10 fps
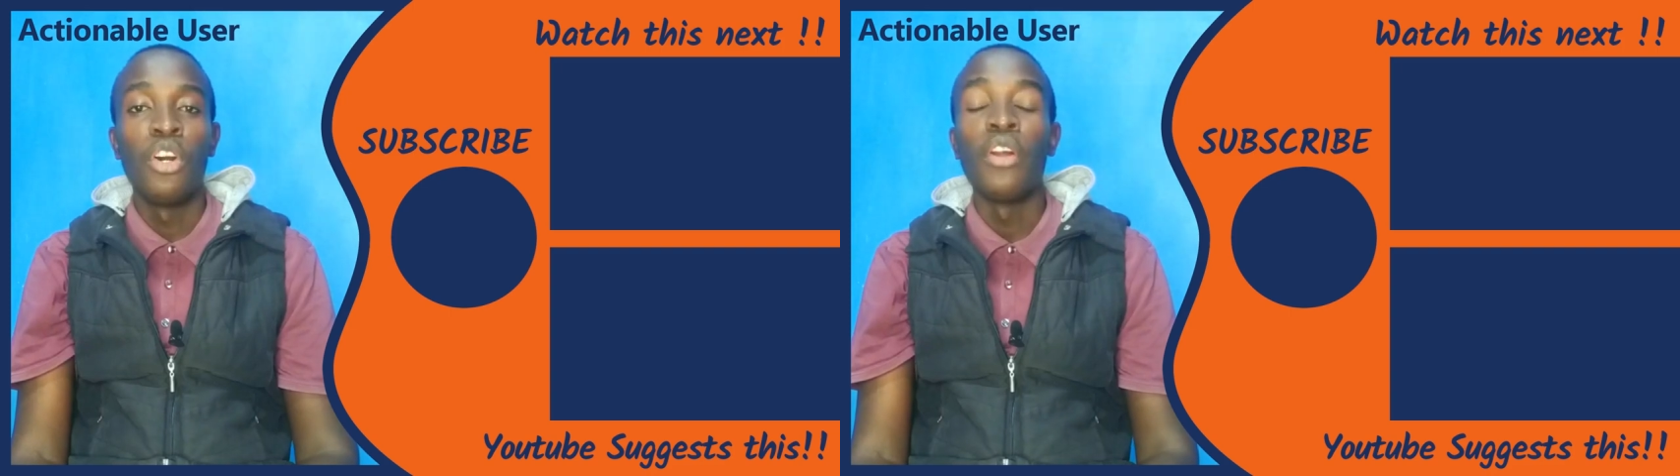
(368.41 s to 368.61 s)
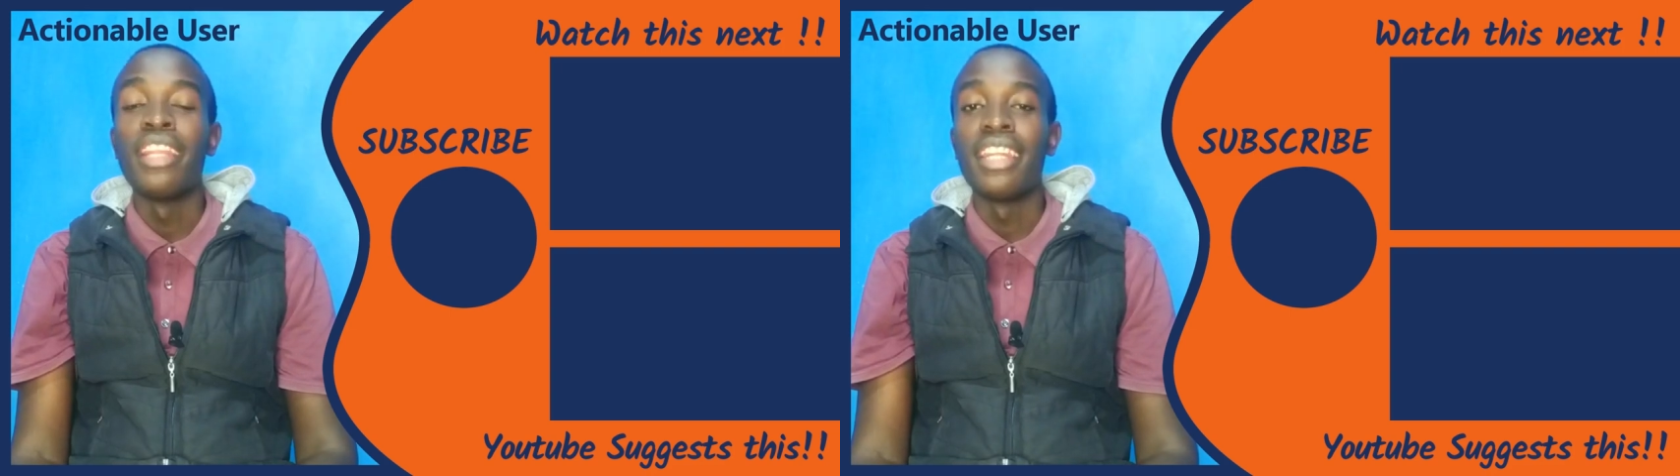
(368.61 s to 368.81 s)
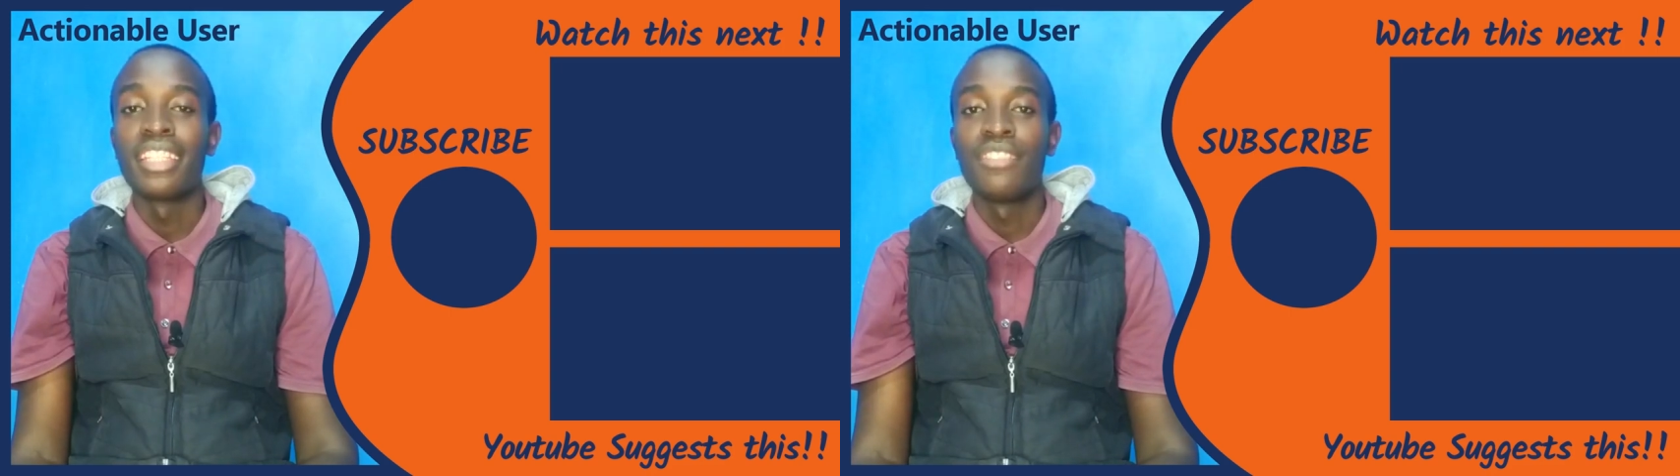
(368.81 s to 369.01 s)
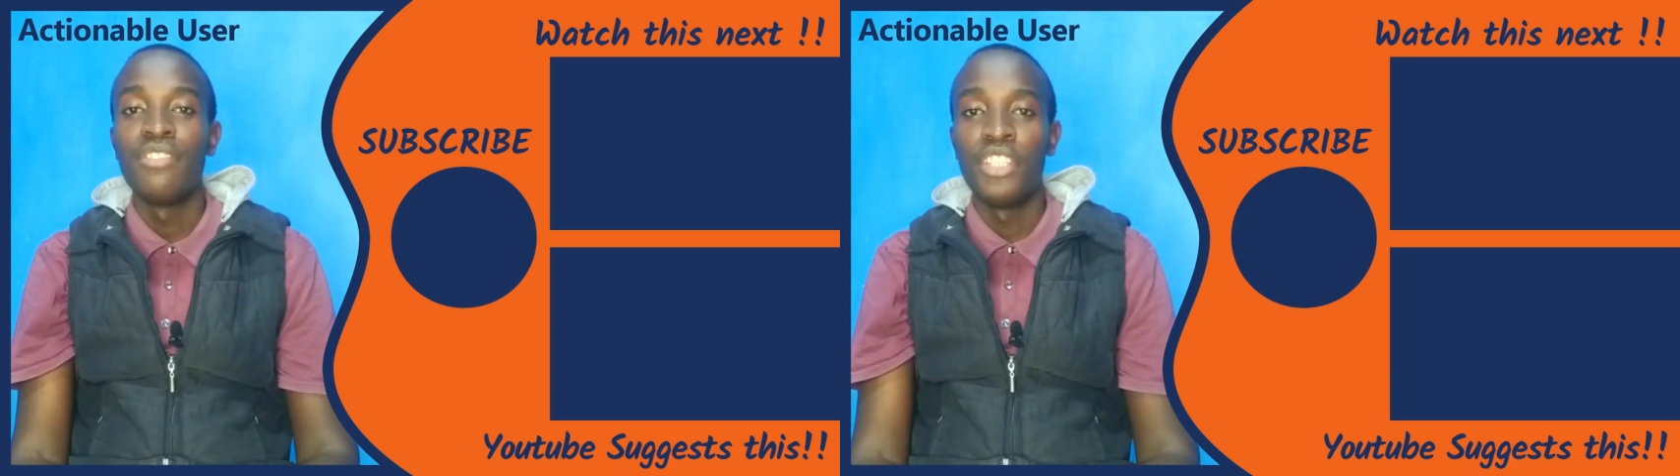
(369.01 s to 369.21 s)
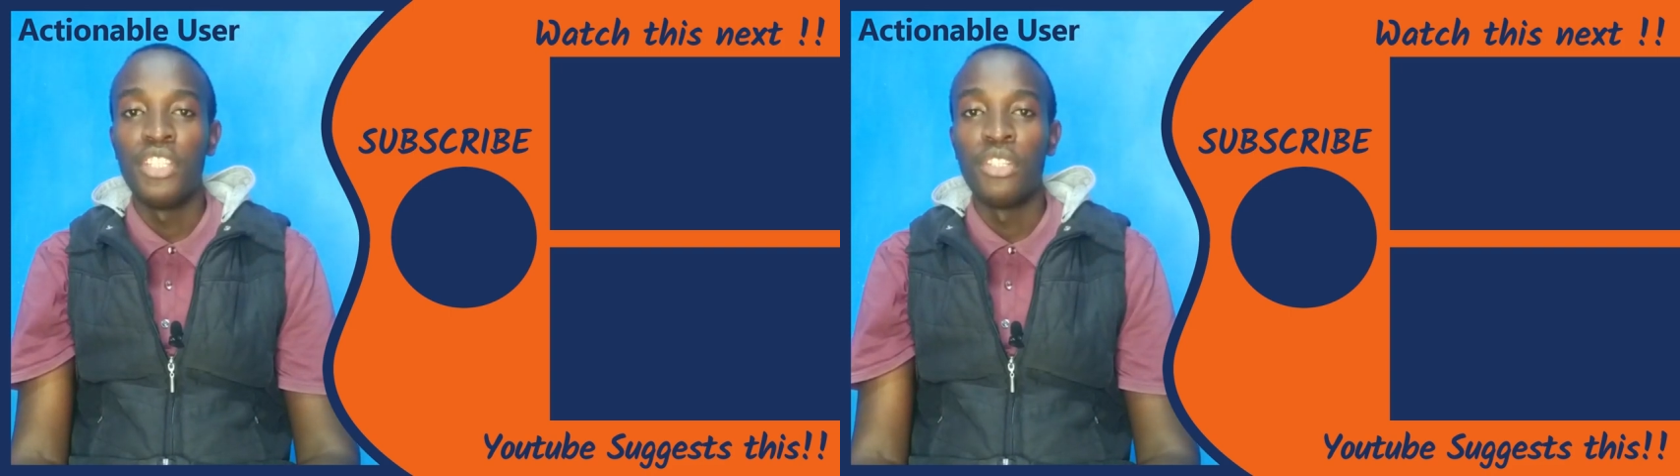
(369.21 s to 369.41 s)
on the next
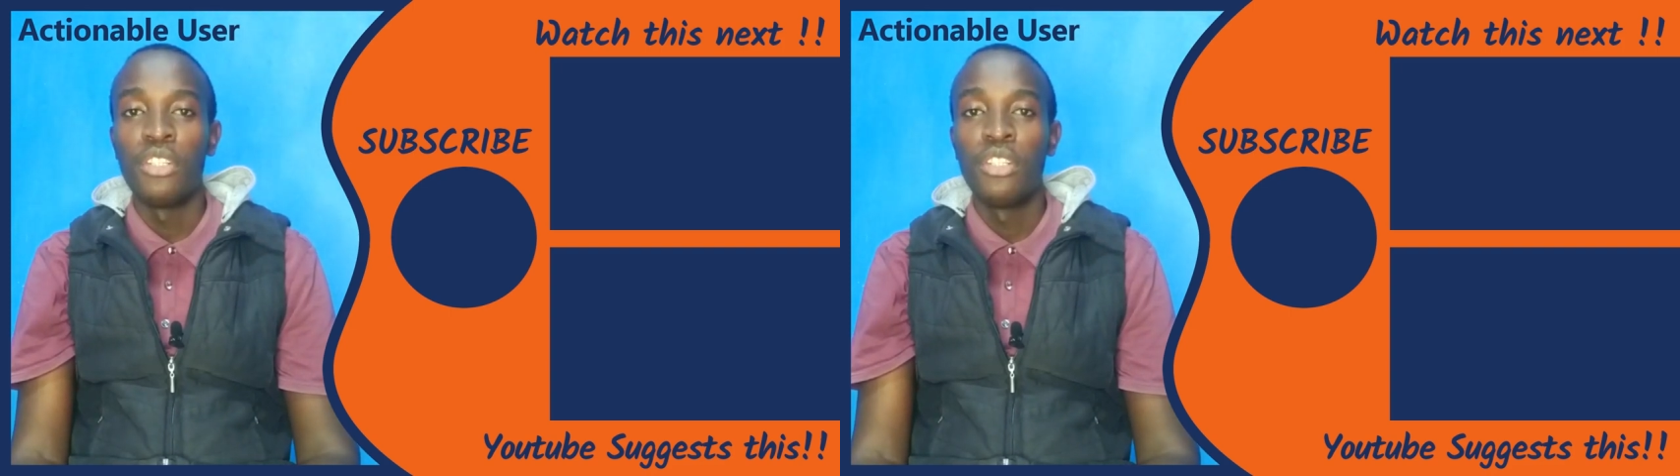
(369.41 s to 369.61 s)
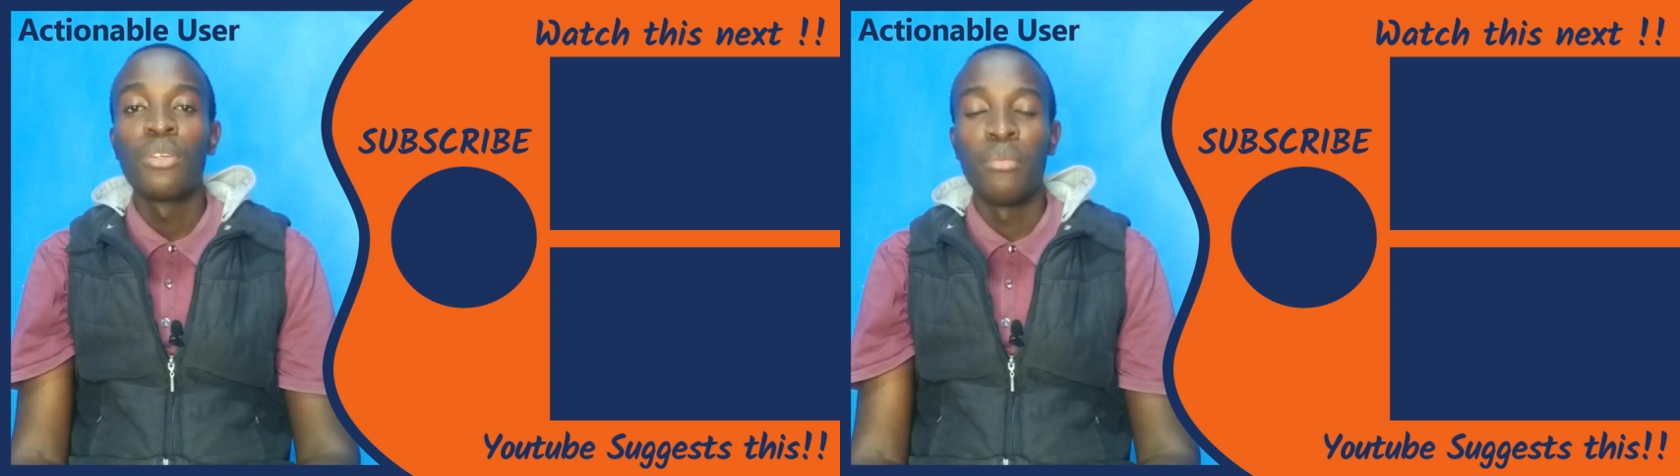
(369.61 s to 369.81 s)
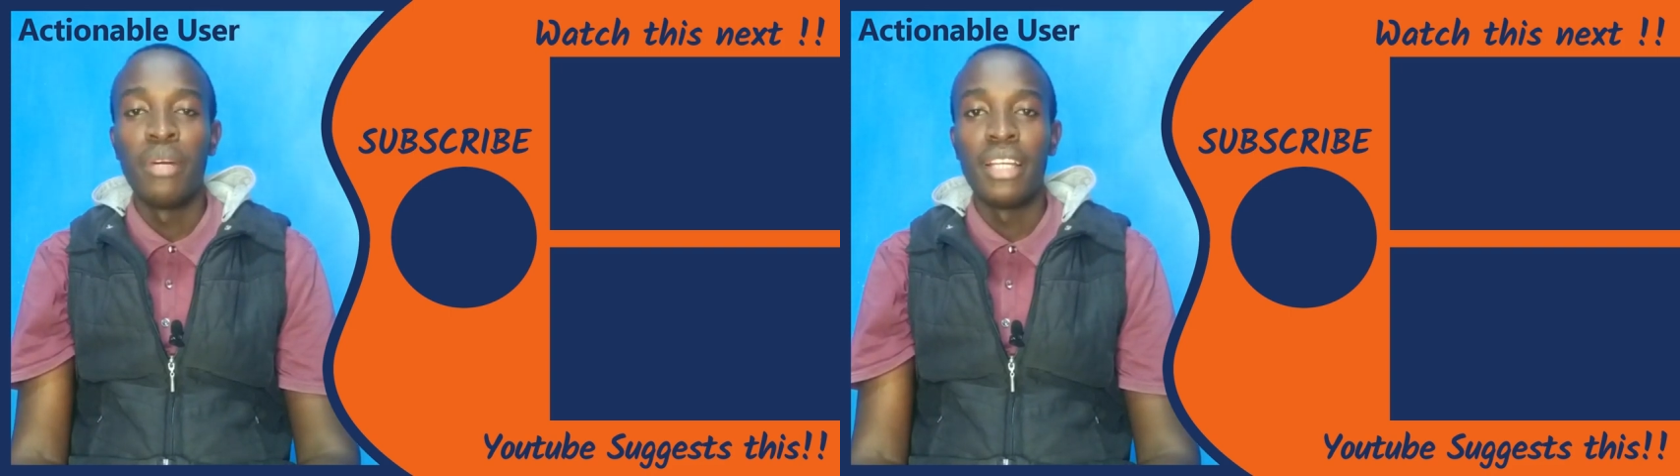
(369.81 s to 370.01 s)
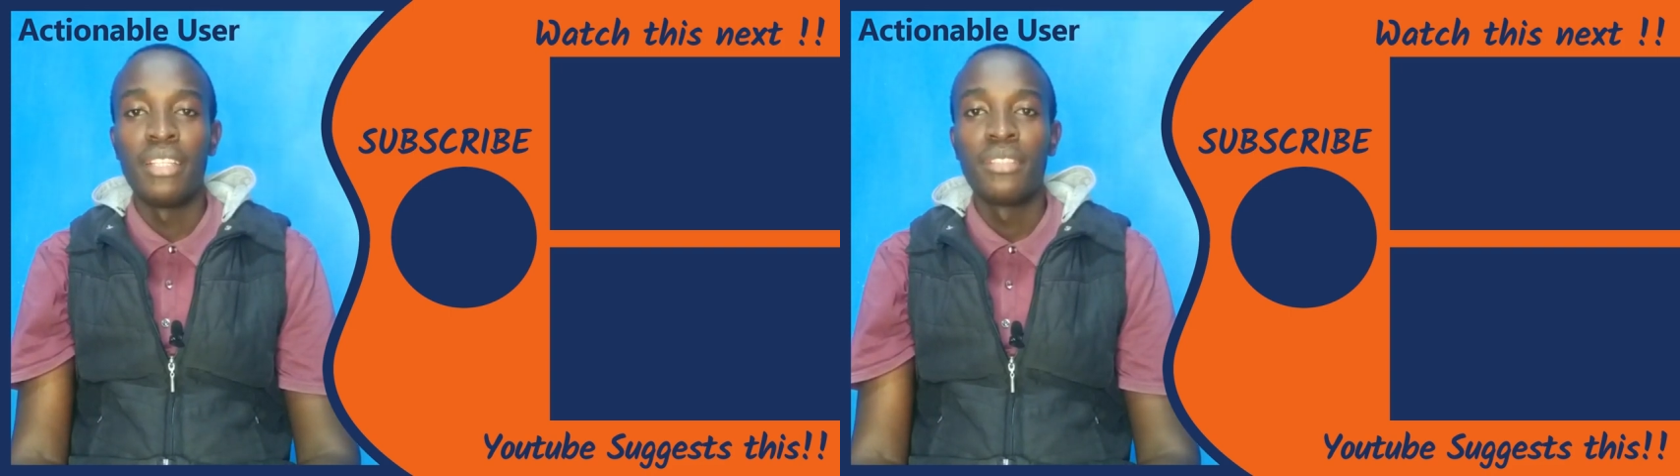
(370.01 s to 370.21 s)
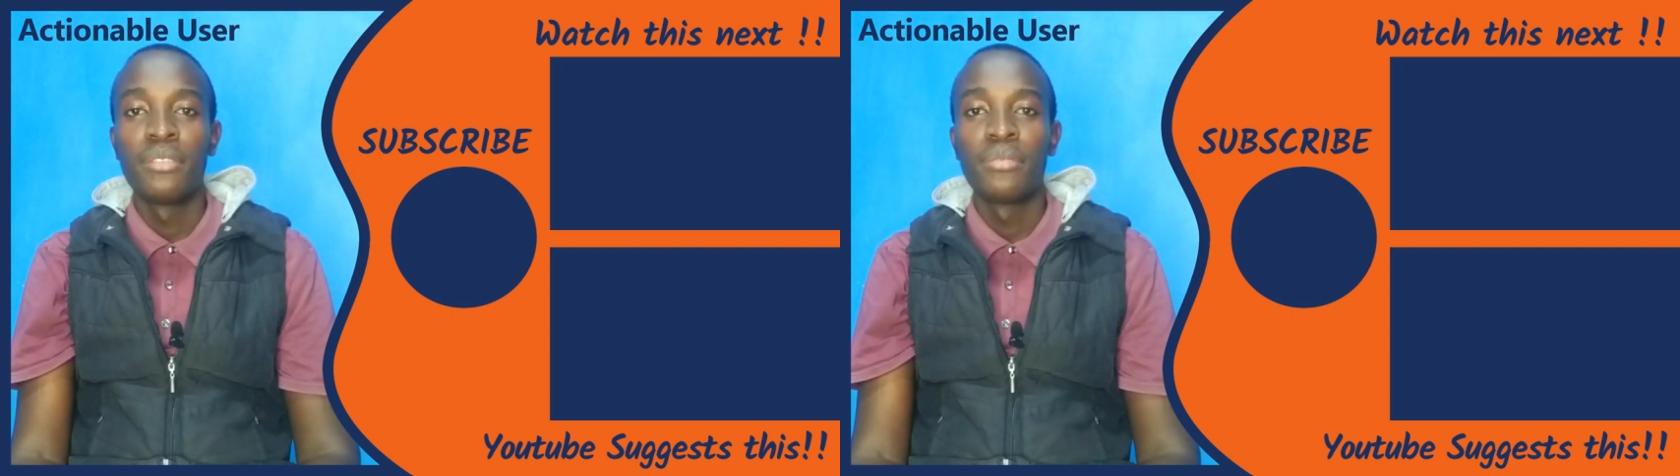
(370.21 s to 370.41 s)
video. Goodbye.